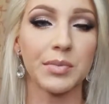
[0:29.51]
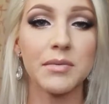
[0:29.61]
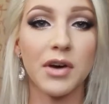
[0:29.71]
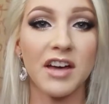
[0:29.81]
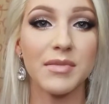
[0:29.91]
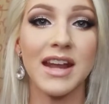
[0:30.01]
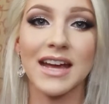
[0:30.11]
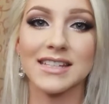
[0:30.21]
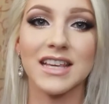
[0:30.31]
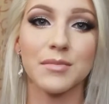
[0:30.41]
People have been
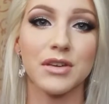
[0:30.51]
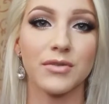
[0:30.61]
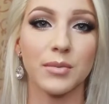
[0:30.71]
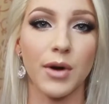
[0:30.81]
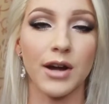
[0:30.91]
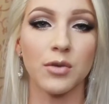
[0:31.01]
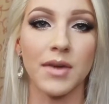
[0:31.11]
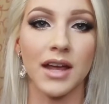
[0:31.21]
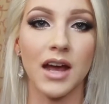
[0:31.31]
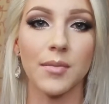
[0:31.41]
asking me for bridal
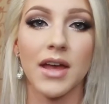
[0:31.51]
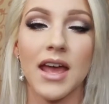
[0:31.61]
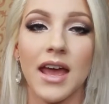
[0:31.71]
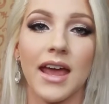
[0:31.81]
makeup